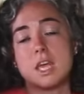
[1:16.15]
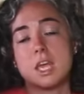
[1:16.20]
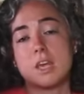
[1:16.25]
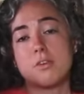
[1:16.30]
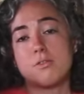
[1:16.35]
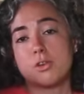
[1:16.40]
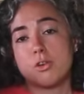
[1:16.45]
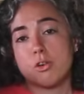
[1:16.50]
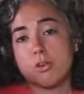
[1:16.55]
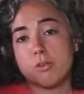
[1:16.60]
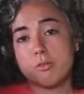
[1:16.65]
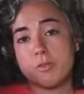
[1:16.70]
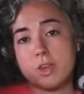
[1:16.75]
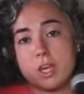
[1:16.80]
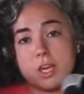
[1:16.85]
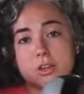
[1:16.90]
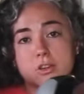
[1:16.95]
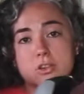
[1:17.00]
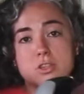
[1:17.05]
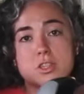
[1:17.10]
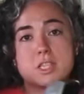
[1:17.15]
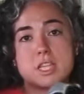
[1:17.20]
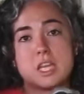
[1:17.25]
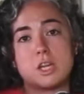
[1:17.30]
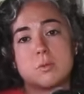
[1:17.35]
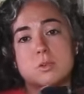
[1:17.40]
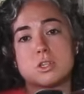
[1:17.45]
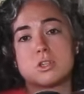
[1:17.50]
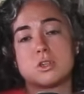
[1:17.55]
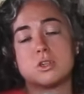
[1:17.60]
If your vehicle
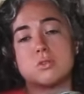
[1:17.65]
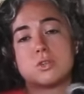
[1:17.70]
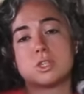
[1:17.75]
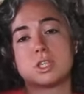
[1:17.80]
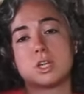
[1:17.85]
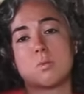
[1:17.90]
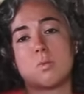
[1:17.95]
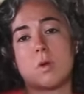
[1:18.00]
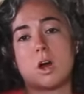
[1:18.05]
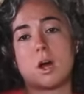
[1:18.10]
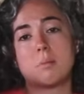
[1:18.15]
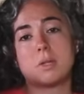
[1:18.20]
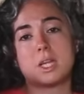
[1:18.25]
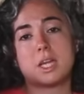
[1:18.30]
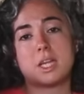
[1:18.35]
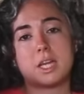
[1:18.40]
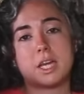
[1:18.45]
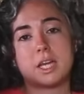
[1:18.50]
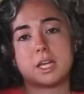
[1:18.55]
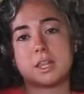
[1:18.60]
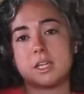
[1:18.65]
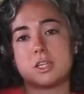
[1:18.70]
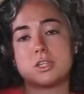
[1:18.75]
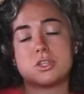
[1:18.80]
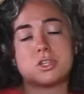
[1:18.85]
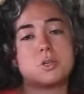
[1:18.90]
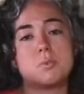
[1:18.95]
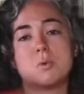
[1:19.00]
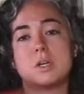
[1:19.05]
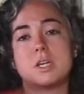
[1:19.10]
seat was loose and wobbly like
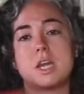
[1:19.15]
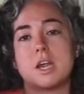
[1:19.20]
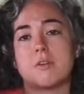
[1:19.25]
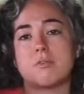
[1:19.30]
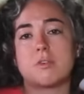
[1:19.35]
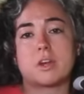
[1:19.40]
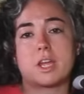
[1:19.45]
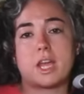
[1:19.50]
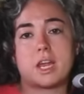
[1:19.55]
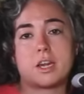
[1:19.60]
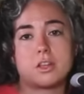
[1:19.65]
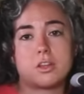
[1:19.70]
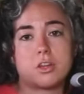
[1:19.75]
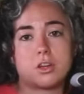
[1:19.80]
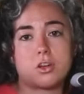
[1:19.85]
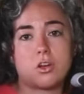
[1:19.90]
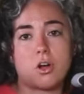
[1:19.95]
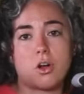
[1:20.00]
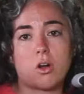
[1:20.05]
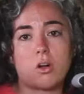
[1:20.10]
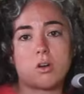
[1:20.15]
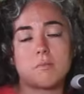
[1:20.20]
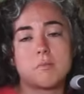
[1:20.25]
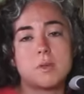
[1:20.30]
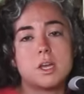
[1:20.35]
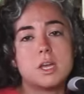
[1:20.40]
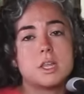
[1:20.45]
this, you would never get in the car.